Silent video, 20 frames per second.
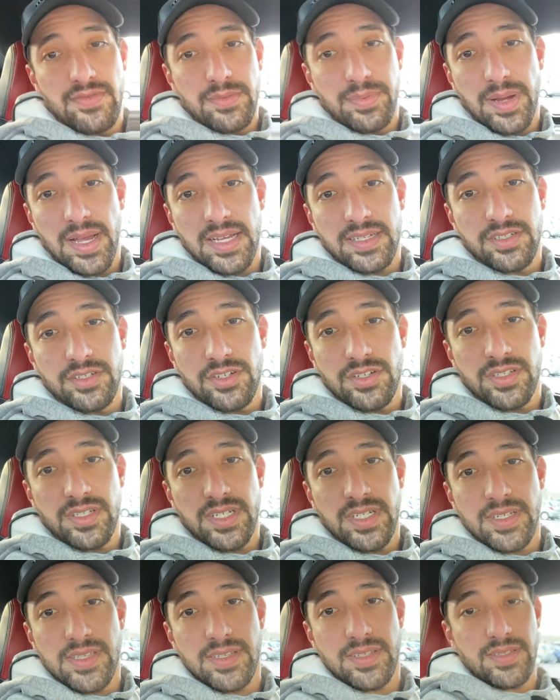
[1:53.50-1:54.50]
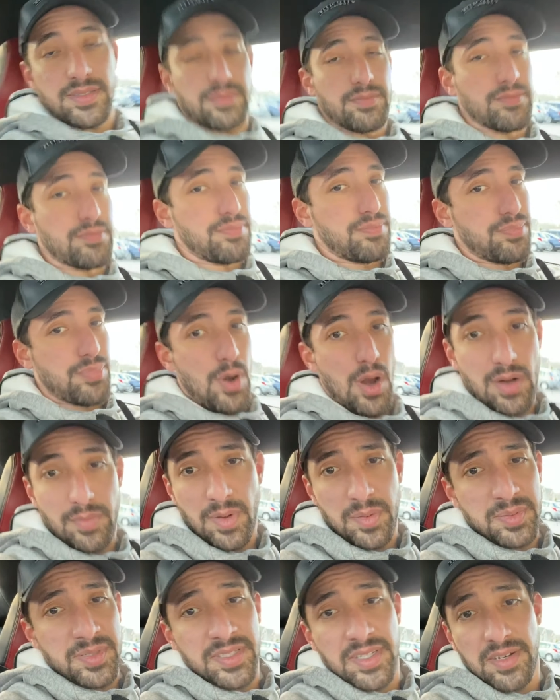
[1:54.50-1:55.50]
passenger seats, brought them
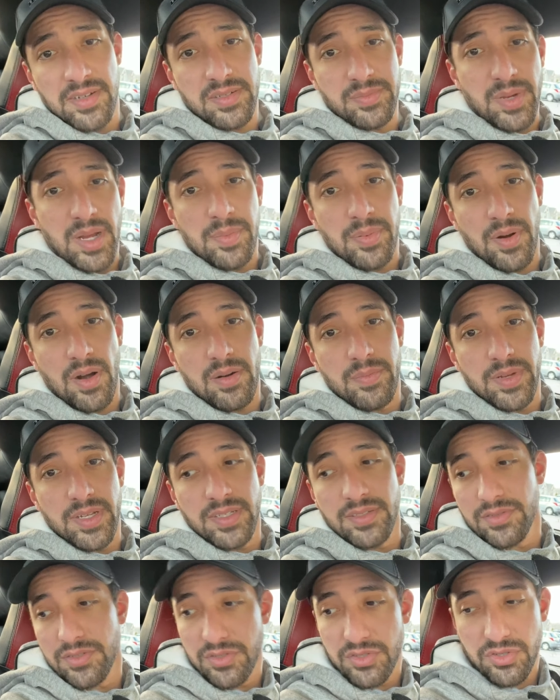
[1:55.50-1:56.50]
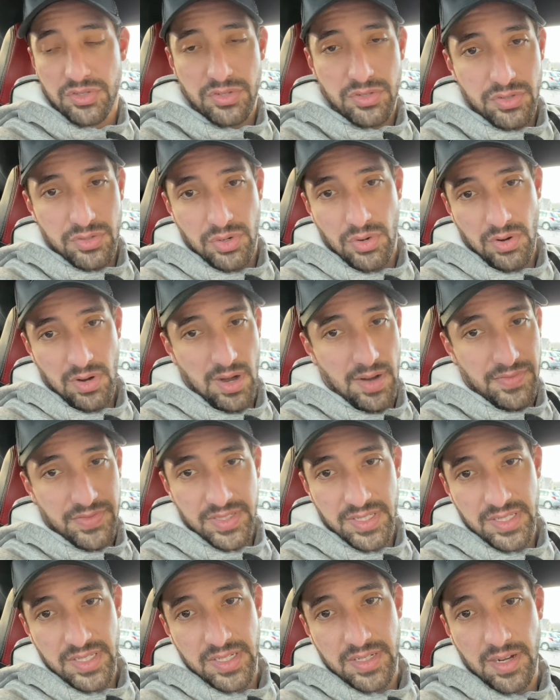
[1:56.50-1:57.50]
upstairs in my apartment, tore off the
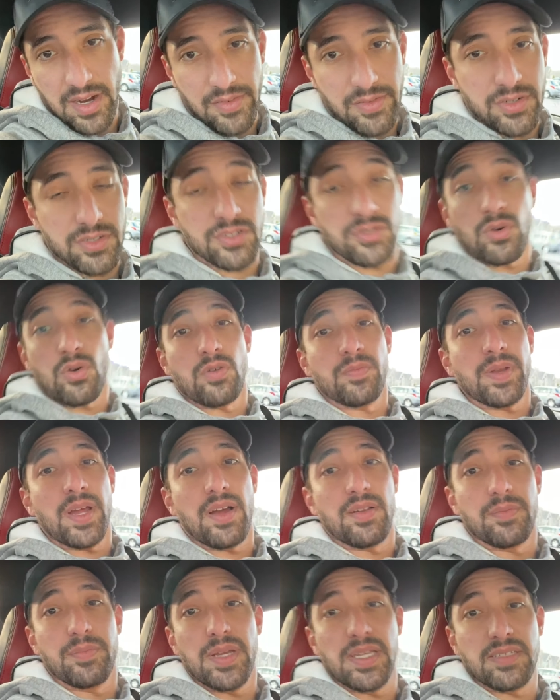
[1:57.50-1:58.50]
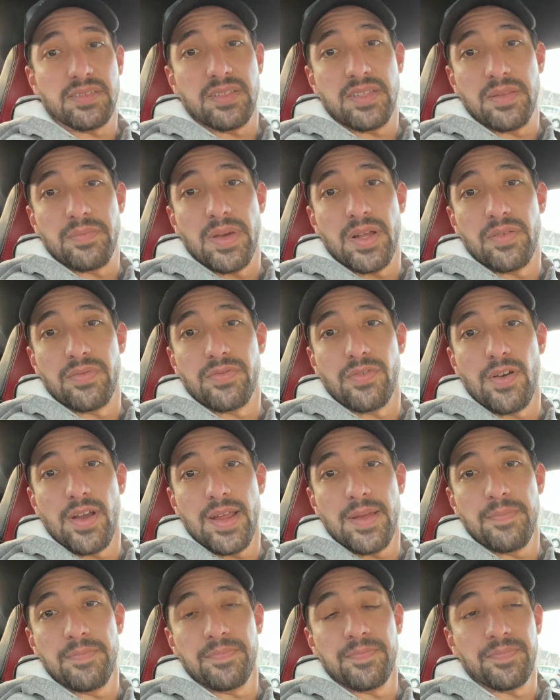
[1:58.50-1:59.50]
seat covers, tore them down to basically the metal
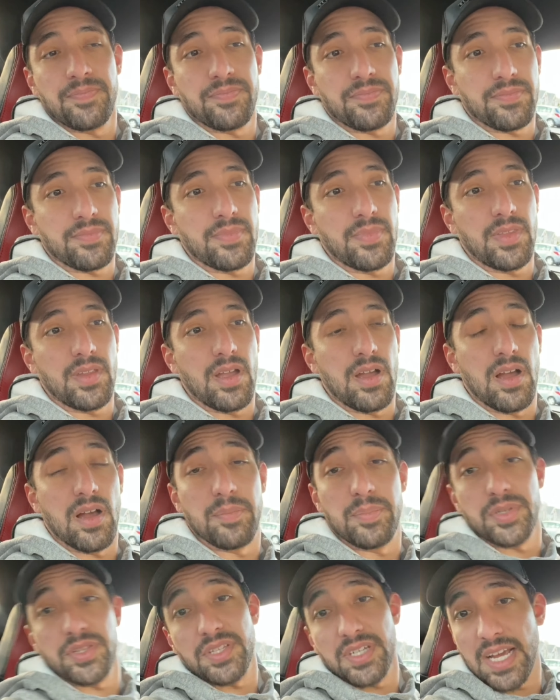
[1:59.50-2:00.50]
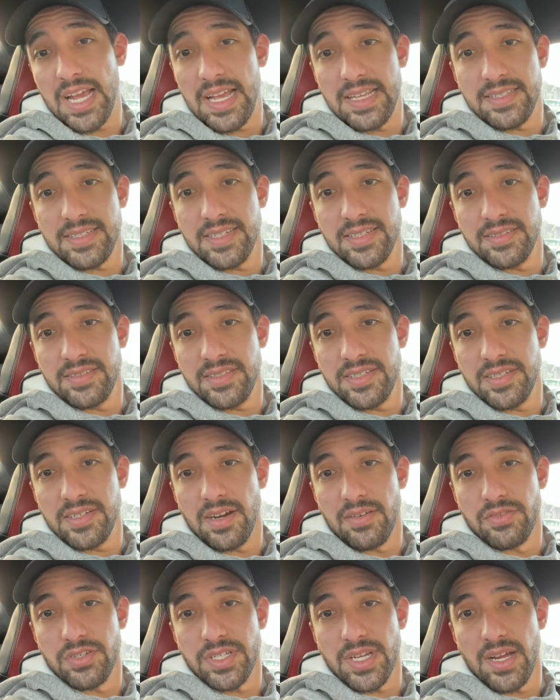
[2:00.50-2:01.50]
frame, put the cat skin seat
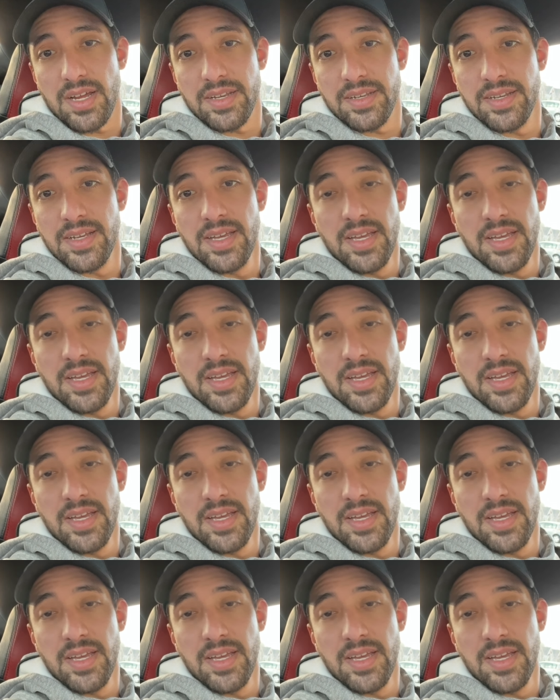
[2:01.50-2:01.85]
covers on,